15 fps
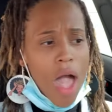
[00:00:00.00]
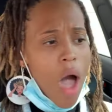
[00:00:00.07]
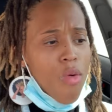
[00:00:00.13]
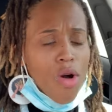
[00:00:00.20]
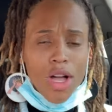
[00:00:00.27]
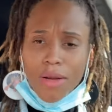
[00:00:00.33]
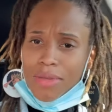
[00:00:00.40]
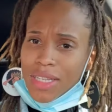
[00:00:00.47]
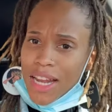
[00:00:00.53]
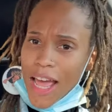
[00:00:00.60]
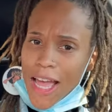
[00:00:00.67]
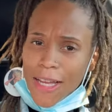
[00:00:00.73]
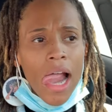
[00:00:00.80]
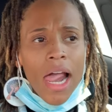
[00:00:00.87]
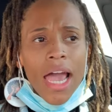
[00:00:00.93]
woke up
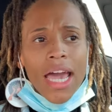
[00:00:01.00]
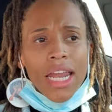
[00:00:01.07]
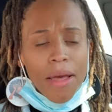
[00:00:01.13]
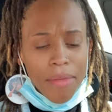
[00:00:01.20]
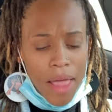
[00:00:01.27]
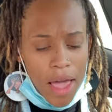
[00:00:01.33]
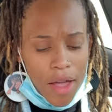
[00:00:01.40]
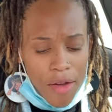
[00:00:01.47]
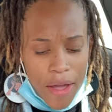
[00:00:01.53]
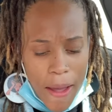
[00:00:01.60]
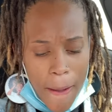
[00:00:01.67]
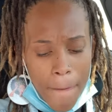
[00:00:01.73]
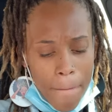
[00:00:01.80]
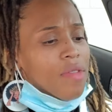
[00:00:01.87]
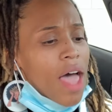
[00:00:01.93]
today and I'm like,
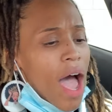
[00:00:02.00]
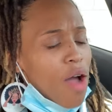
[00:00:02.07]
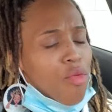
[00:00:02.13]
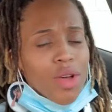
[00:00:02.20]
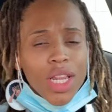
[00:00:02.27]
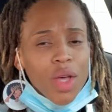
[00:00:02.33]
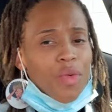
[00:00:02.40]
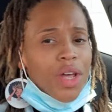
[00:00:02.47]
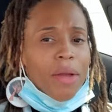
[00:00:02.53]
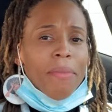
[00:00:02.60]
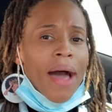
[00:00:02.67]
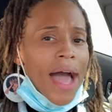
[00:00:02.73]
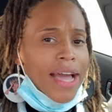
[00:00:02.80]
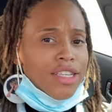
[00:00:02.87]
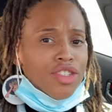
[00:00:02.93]
okay, I really wanted
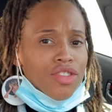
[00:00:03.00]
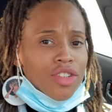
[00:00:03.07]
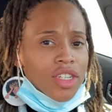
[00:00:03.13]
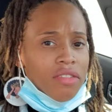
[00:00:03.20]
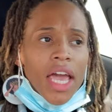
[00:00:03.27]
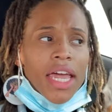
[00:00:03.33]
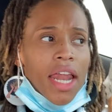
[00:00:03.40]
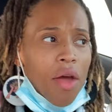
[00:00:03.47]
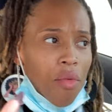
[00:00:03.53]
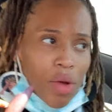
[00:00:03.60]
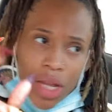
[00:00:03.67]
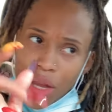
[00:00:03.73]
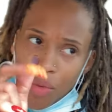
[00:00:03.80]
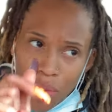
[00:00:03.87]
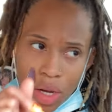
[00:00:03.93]
my ice cream. And I
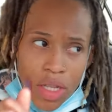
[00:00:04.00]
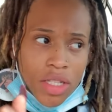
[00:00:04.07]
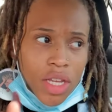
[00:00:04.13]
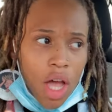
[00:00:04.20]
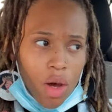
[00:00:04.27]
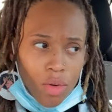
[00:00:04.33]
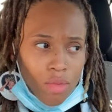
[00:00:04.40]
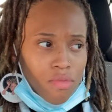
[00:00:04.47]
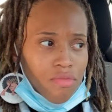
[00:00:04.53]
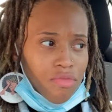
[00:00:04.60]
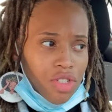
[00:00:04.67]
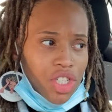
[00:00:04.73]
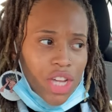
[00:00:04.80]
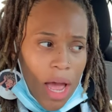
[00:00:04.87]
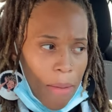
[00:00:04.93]
really wanted to go
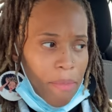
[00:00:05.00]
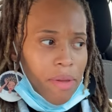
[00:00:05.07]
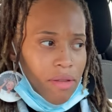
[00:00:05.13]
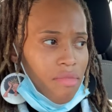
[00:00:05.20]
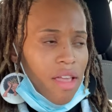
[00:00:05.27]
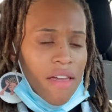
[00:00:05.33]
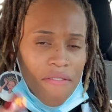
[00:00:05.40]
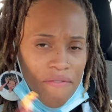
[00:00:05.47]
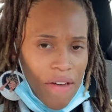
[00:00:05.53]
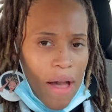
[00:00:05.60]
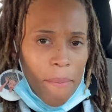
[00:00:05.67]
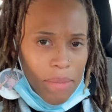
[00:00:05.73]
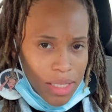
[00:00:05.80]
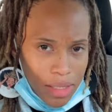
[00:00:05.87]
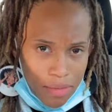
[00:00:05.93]
shopping and
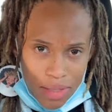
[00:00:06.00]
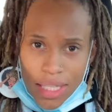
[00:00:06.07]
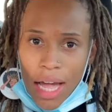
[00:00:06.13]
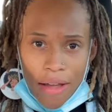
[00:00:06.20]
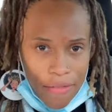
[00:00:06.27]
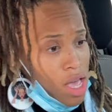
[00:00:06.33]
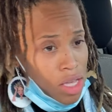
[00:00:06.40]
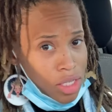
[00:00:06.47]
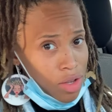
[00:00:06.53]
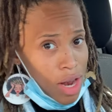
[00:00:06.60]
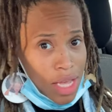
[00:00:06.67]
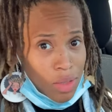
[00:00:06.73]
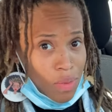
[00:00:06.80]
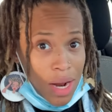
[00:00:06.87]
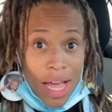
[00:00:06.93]
find me some stuff. So
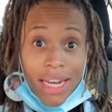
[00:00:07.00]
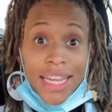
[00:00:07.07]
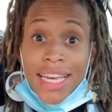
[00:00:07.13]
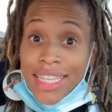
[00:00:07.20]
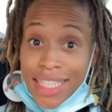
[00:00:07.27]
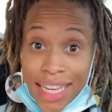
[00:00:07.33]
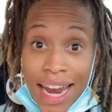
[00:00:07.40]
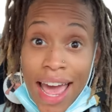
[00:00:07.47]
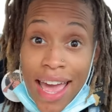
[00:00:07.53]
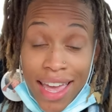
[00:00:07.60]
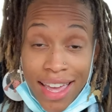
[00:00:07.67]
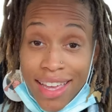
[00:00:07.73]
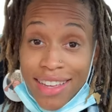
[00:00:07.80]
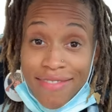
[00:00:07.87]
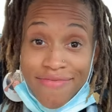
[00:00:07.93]
that's what I did
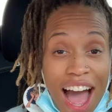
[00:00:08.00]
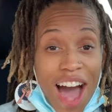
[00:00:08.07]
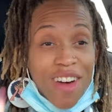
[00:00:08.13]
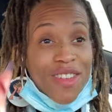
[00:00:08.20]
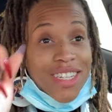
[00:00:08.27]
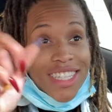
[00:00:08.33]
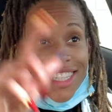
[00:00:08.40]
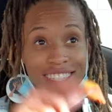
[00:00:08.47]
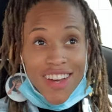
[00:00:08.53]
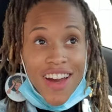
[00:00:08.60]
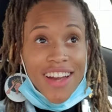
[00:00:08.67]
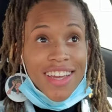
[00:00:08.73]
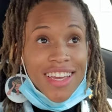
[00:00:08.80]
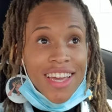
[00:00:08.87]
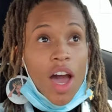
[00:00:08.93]
today. I went to
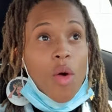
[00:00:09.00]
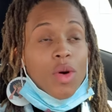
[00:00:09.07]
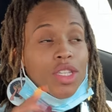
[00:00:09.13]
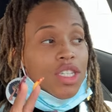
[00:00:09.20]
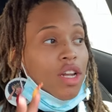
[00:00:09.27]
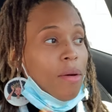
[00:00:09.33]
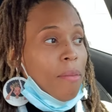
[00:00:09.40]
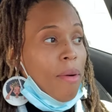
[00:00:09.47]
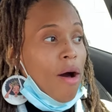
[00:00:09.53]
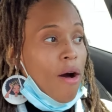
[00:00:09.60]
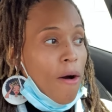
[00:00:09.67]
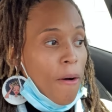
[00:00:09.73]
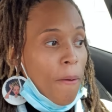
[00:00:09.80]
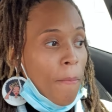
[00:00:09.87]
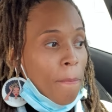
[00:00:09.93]
Target. I went to the
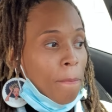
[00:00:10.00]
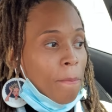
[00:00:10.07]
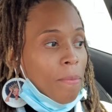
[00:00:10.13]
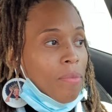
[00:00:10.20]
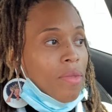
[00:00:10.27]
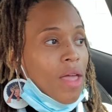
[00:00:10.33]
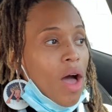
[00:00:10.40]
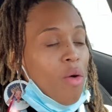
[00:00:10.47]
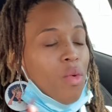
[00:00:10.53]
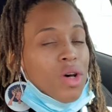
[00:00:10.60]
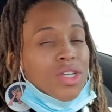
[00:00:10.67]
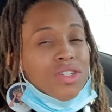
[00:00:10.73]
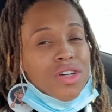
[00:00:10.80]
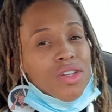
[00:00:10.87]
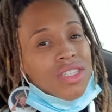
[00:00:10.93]
mall. I was
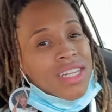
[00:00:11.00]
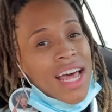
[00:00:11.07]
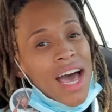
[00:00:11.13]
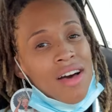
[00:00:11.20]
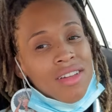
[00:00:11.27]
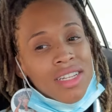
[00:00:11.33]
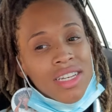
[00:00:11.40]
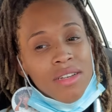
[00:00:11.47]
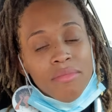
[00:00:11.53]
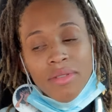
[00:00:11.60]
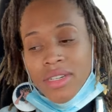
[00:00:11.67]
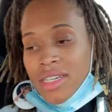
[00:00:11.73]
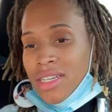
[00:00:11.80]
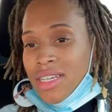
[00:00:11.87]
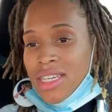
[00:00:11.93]
going to go to the outlet,
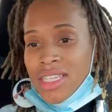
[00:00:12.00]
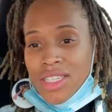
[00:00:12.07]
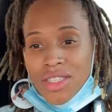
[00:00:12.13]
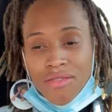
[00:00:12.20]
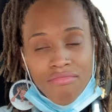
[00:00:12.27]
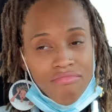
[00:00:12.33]
but it's,